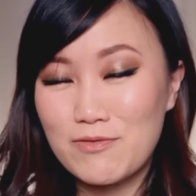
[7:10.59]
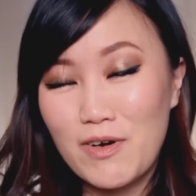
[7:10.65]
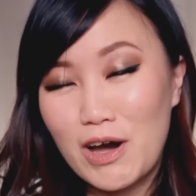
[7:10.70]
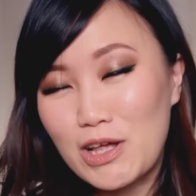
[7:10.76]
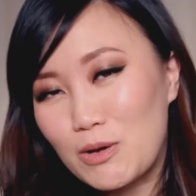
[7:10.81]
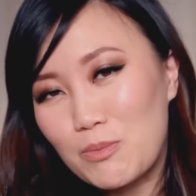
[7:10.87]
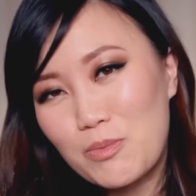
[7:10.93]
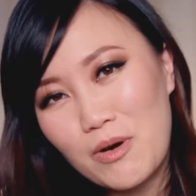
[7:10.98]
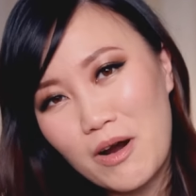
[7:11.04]

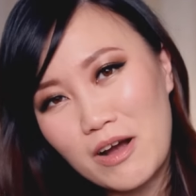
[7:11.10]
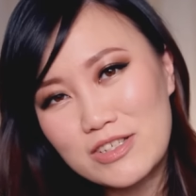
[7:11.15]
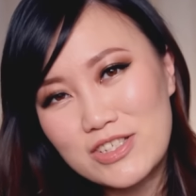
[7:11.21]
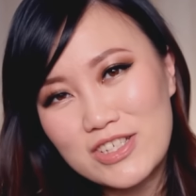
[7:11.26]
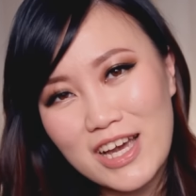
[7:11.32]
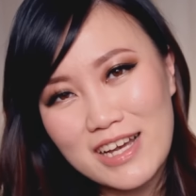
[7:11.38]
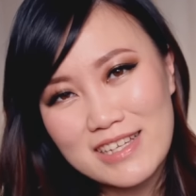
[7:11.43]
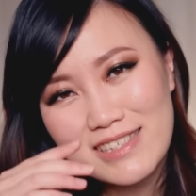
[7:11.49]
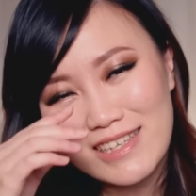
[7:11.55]
final
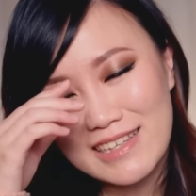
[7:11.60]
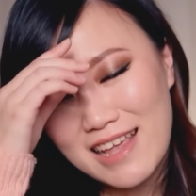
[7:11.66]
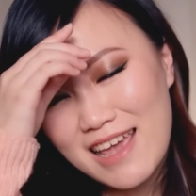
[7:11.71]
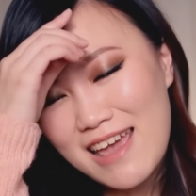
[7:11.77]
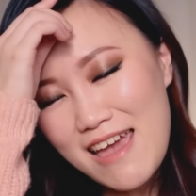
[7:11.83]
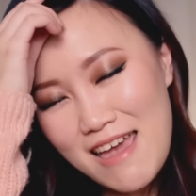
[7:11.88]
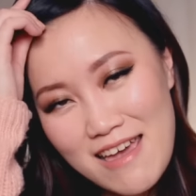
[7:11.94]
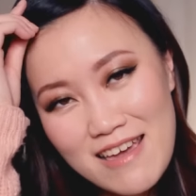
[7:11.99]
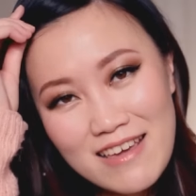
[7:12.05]
projects and
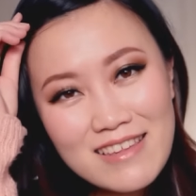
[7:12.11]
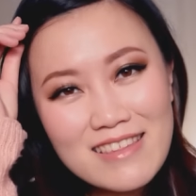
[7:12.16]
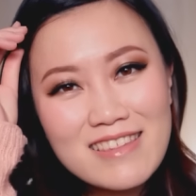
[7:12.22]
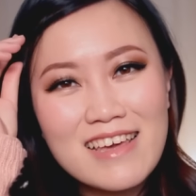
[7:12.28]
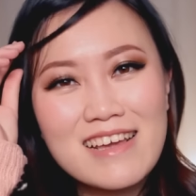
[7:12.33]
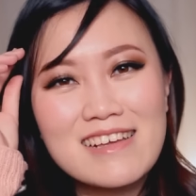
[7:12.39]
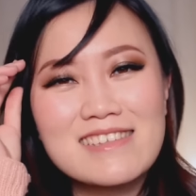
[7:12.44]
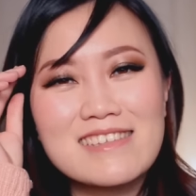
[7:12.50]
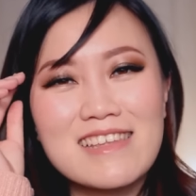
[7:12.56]

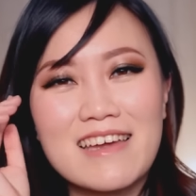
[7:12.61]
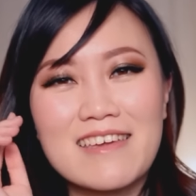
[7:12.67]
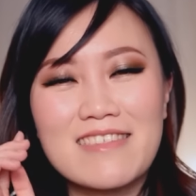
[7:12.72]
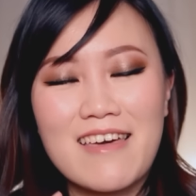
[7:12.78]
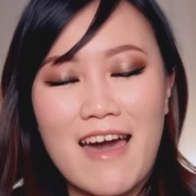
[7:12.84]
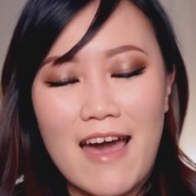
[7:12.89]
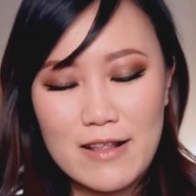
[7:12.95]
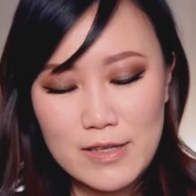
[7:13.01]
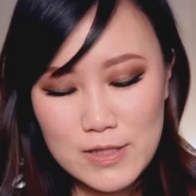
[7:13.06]
things like
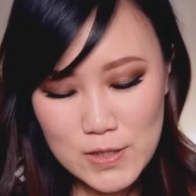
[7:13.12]
that.